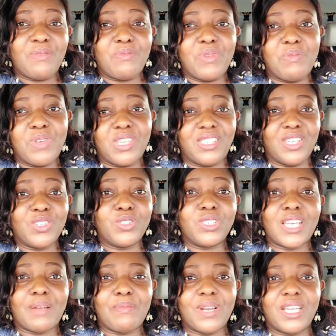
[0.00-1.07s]
maybe a single
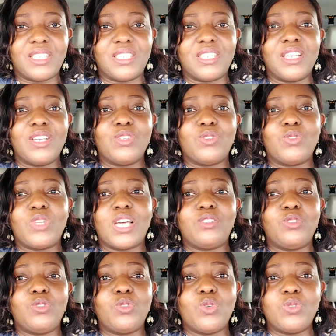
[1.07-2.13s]
tablet so
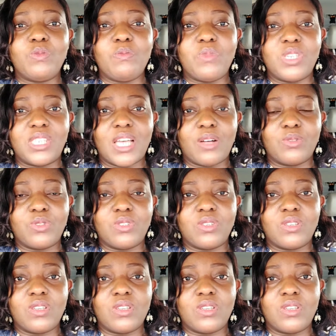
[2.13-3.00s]
that you don't miss out.